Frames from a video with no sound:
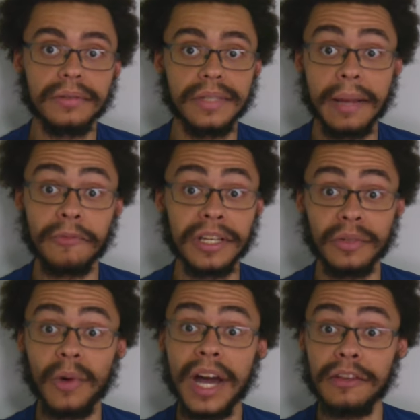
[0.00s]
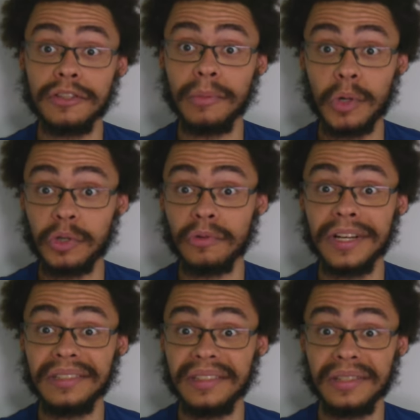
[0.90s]
Same reason why there's emotional
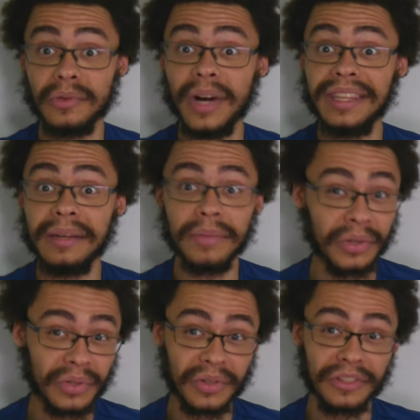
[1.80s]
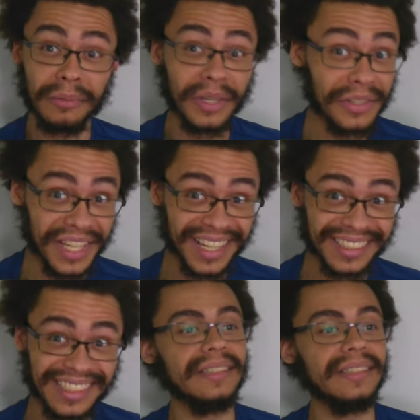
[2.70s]
reasons as to why the abuser is abusing.